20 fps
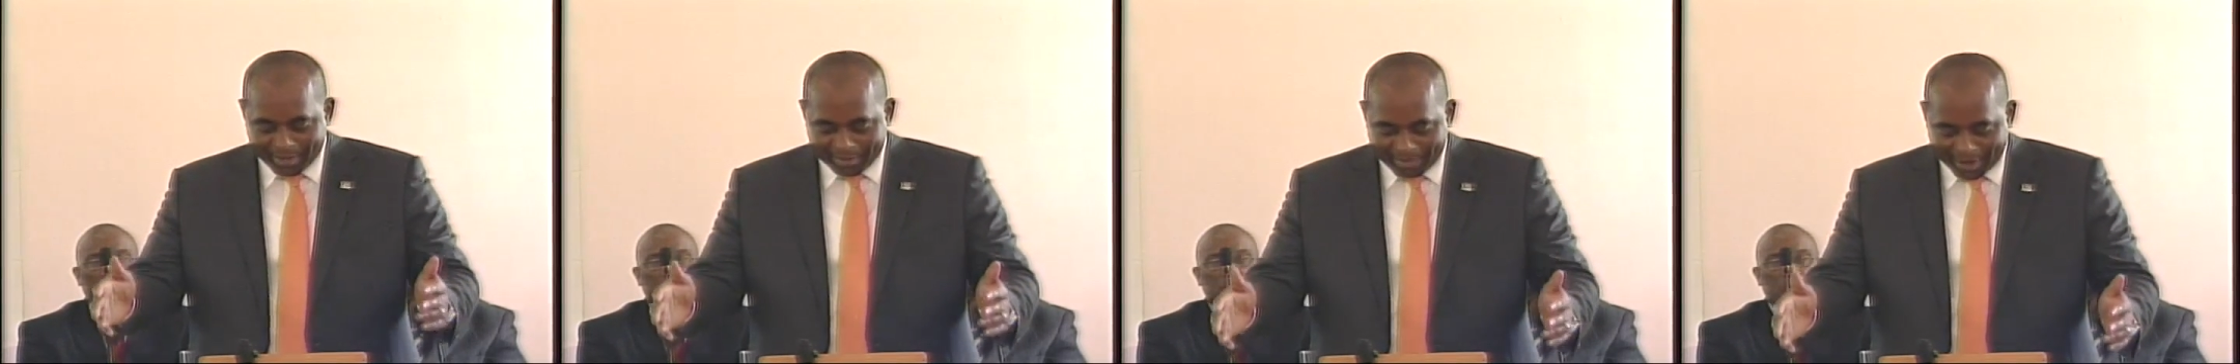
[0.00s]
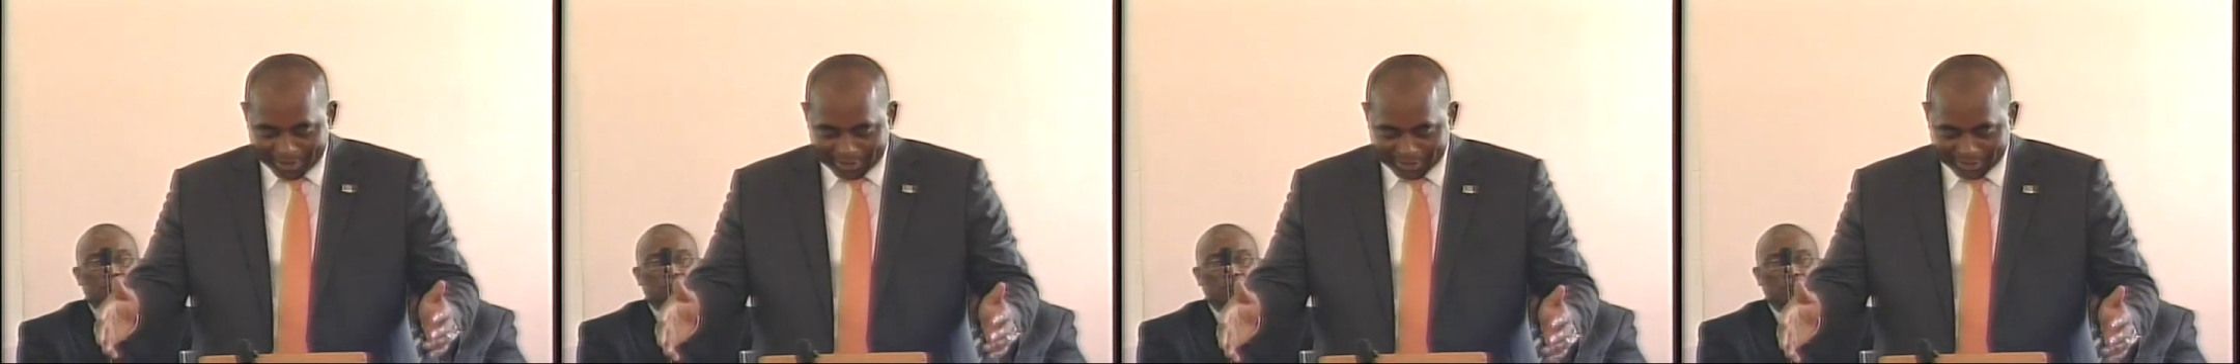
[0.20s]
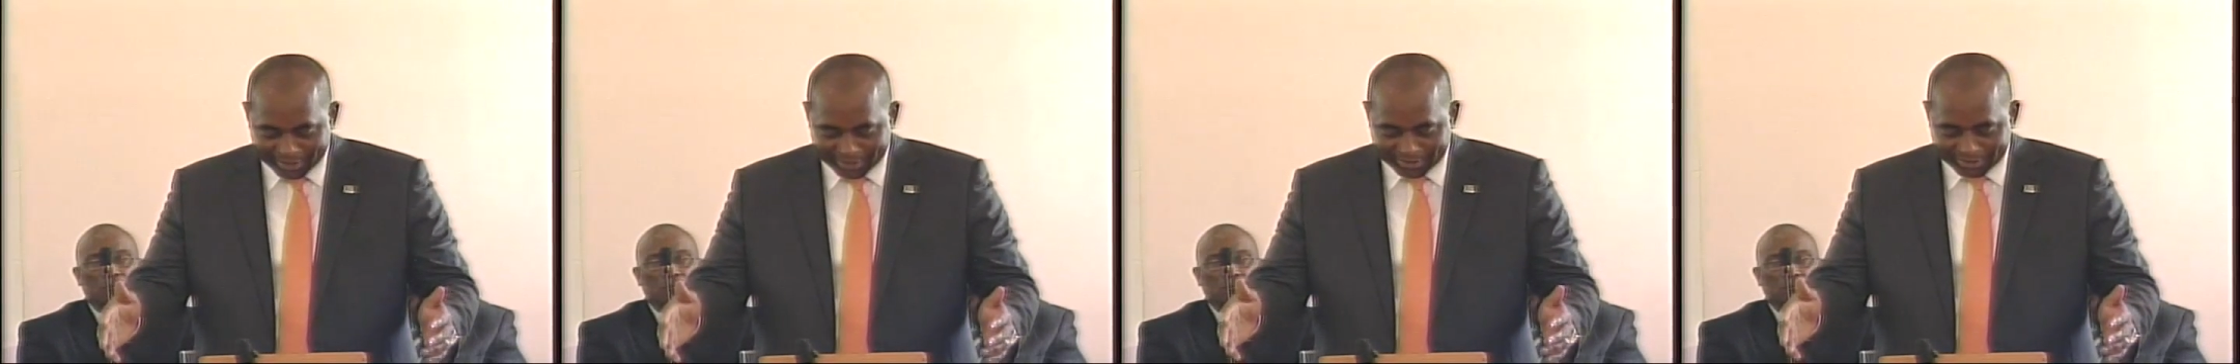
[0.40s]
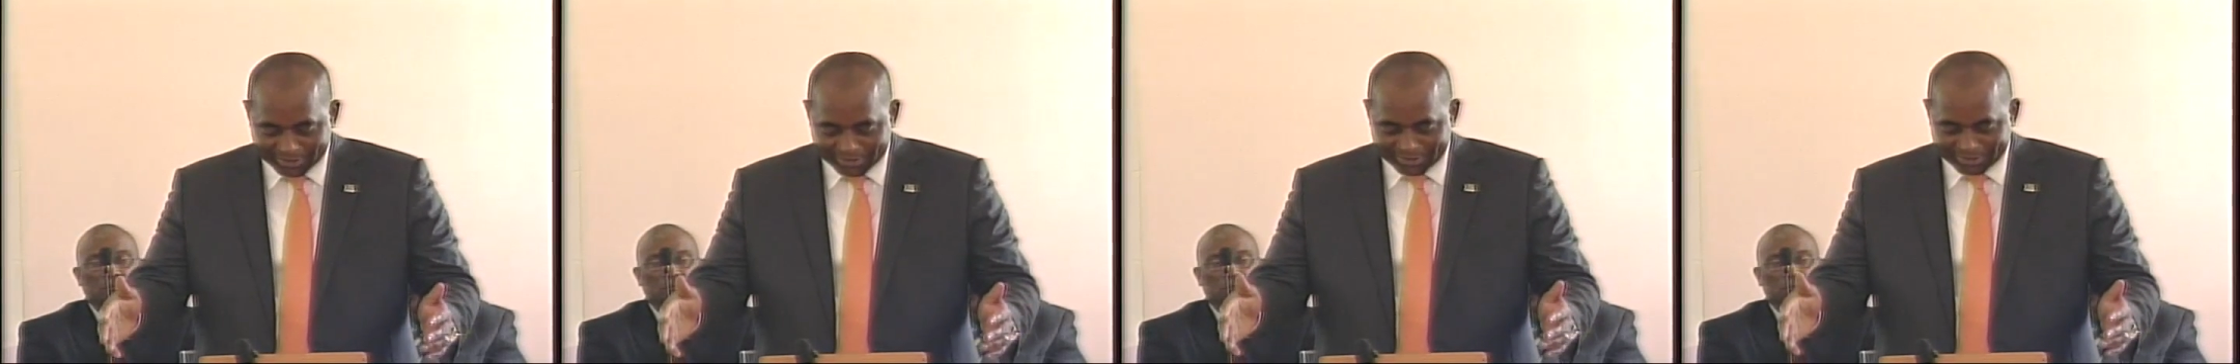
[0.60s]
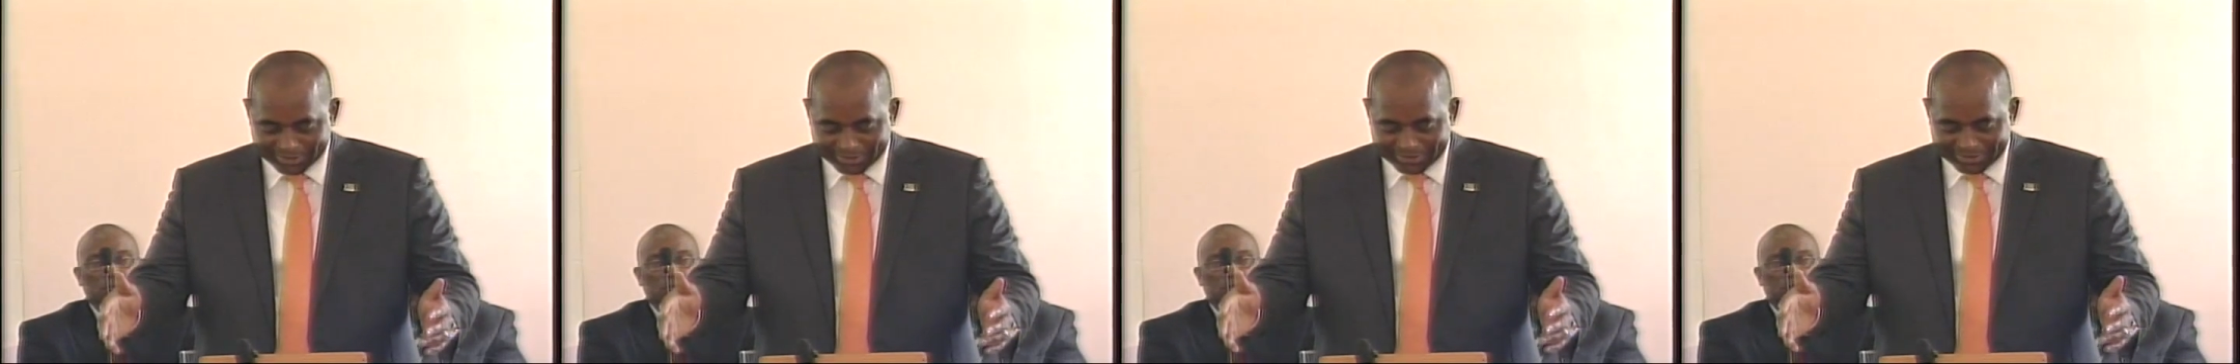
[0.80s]
mansions.
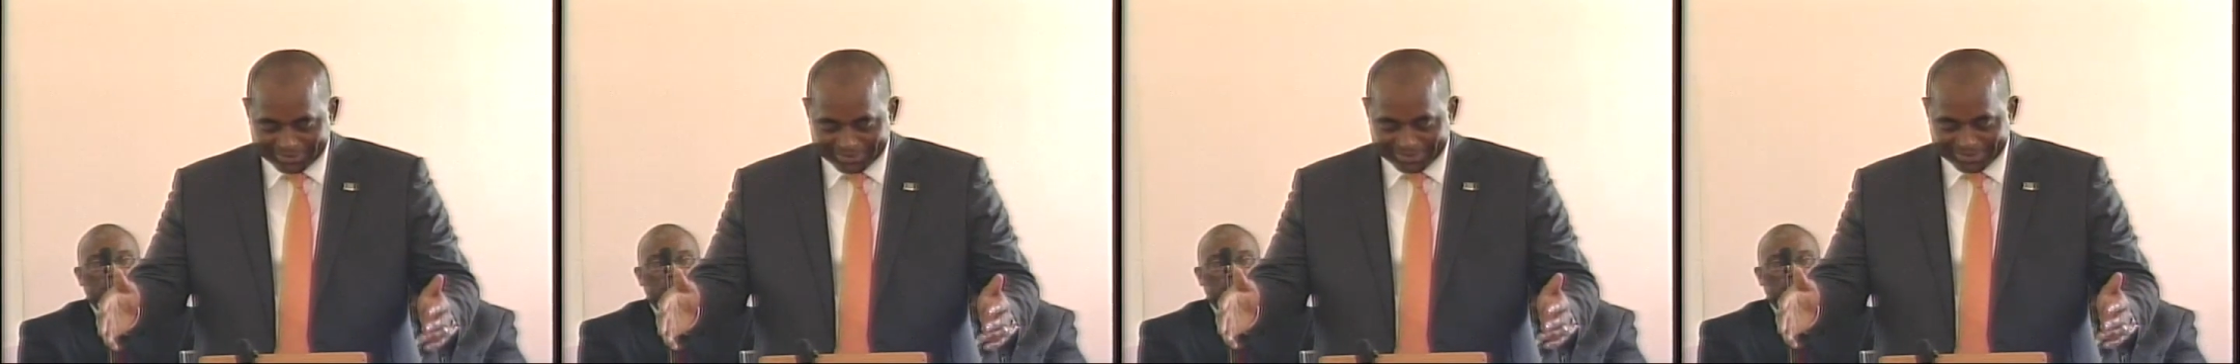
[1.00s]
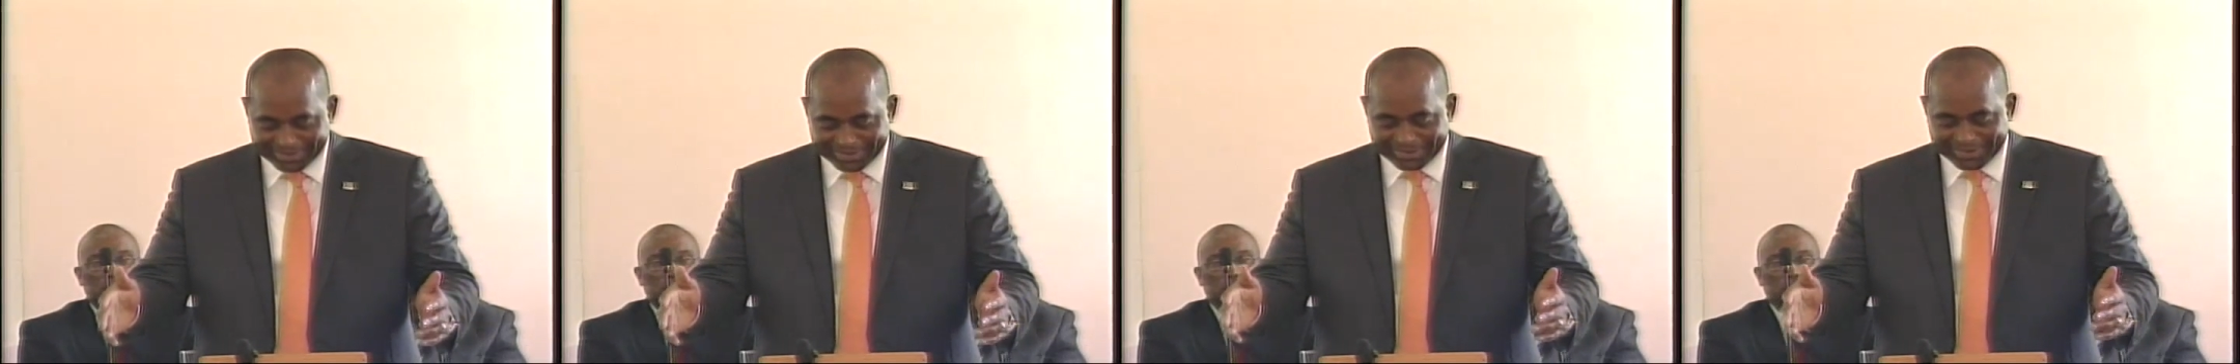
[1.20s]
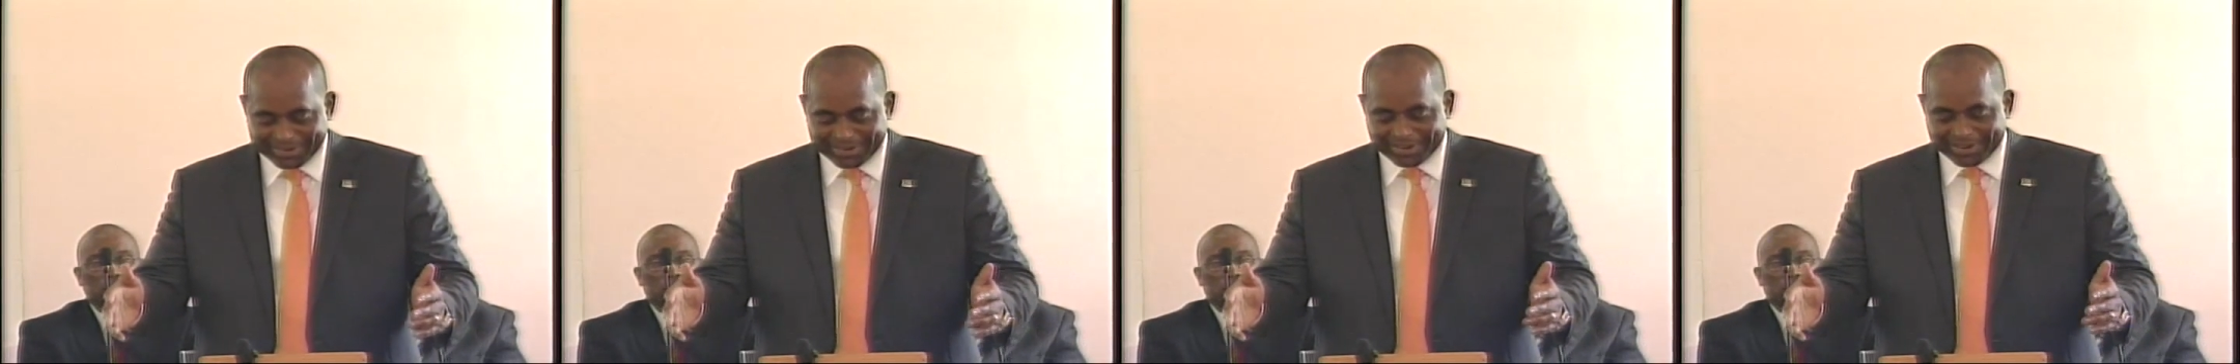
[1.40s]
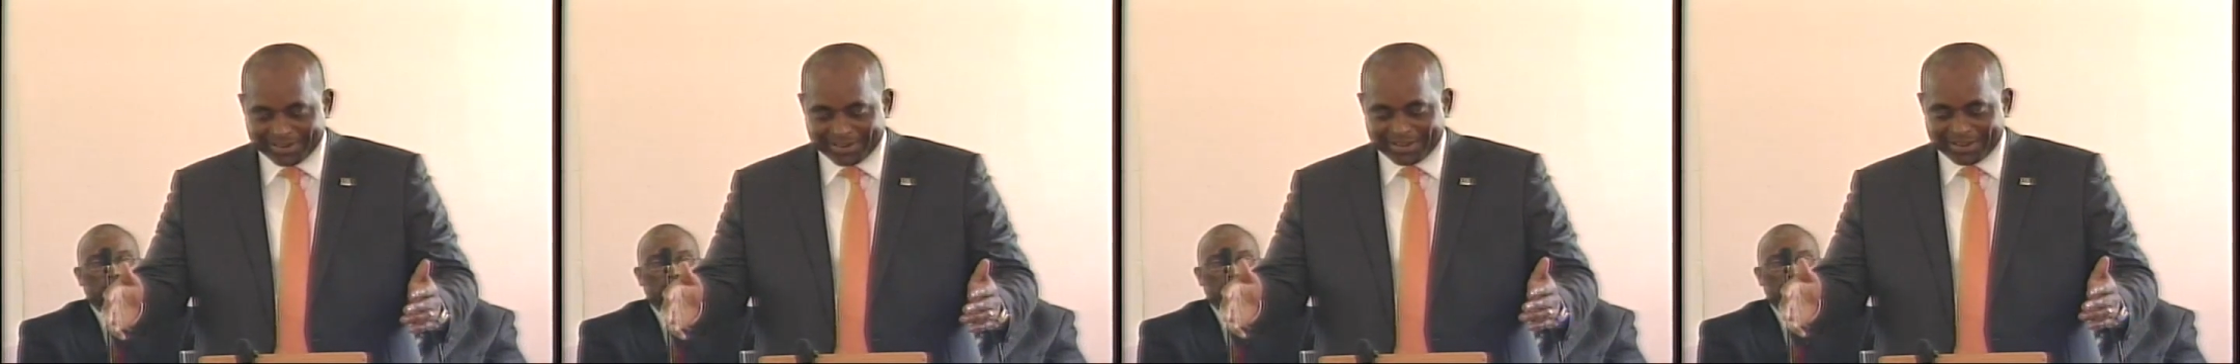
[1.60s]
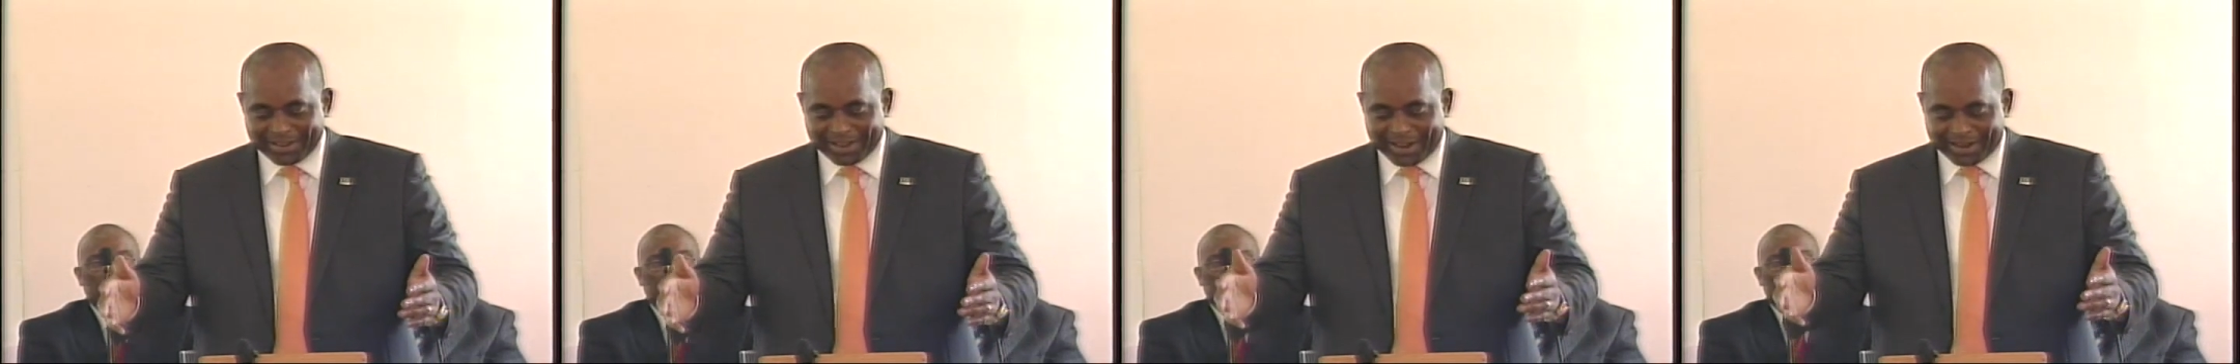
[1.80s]

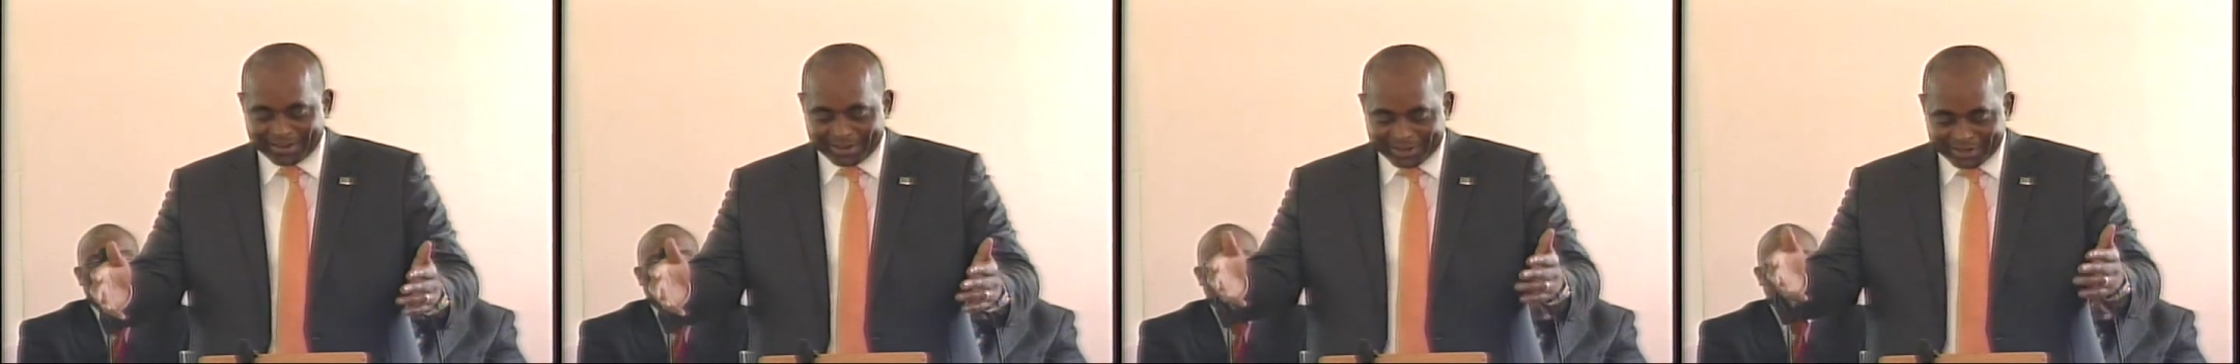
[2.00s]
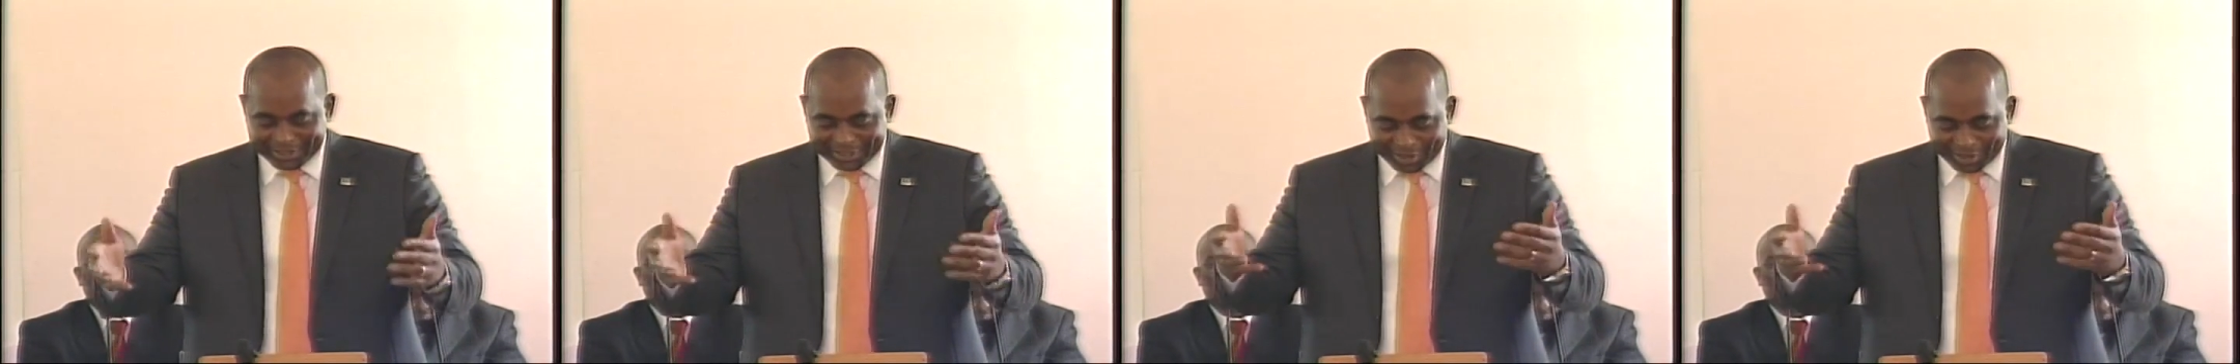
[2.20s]
And in this